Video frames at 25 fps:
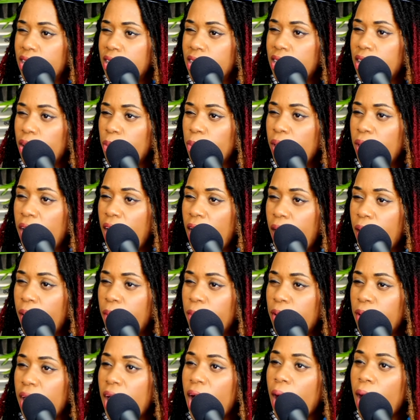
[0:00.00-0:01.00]
Did we have
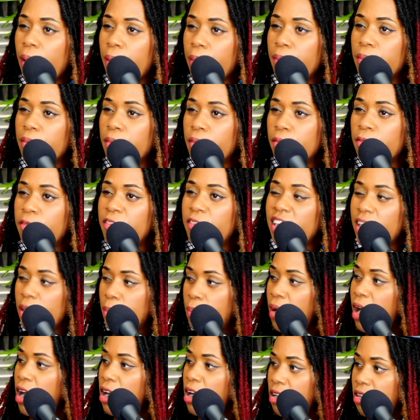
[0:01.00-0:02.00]
we have vegan
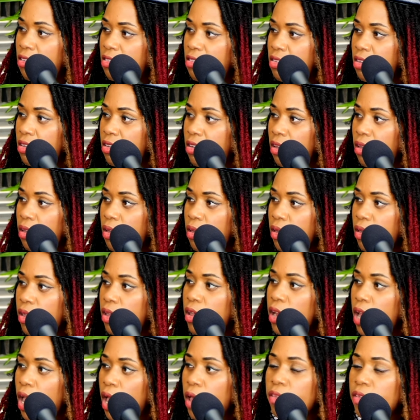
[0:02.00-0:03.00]
burgers too? Okay, you
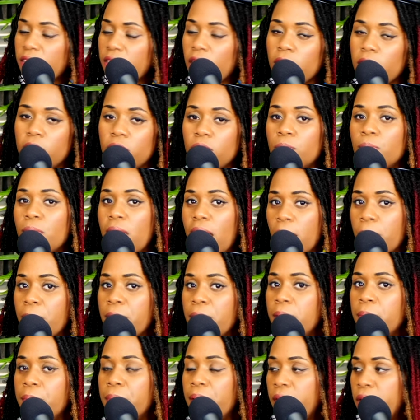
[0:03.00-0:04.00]
know, so do black
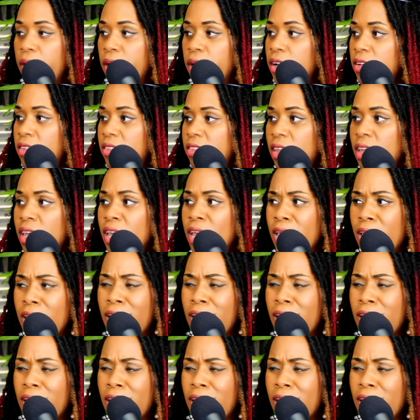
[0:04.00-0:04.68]
bean burgers. Yeah,